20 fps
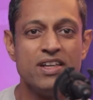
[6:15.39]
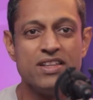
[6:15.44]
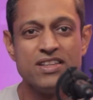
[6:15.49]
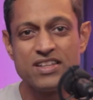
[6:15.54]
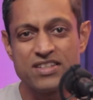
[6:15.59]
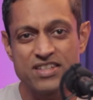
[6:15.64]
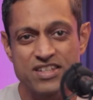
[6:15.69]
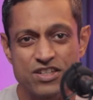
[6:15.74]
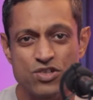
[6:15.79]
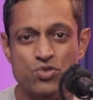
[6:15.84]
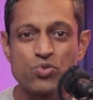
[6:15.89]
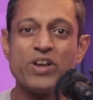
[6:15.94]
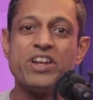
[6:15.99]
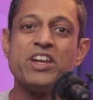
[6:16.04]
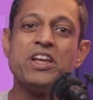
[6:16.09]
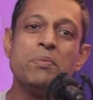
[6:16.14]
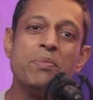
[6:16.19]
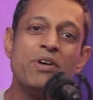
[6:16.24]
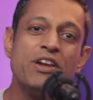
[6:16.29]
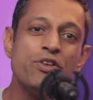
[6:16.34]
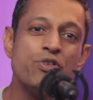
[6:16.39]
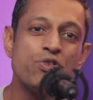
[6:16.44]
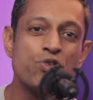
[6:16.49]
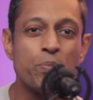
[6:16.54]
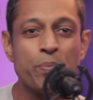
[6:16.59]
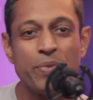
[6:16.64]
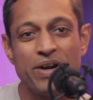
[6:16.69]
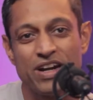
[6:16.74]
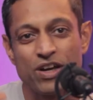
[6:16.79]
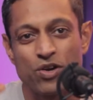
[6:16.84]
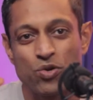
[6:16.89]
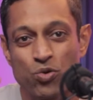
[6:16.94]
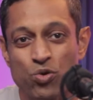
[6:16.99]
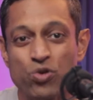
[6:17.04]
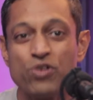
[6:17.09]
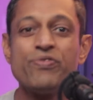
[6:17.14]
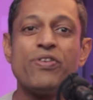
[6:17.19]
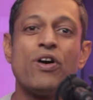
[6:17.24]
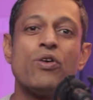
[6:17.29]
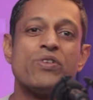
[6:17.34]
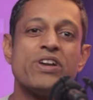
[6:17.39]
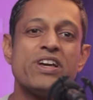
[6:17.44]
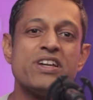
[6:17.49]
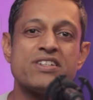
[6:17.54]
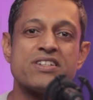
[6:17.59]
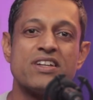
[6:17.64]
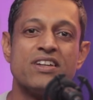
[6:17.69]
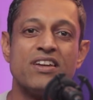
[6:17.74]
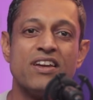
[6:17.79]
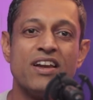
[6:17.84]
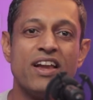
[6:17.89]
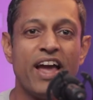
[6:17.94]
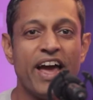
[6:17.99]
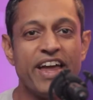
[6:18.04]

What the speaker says: This is to enable you to build a good foundation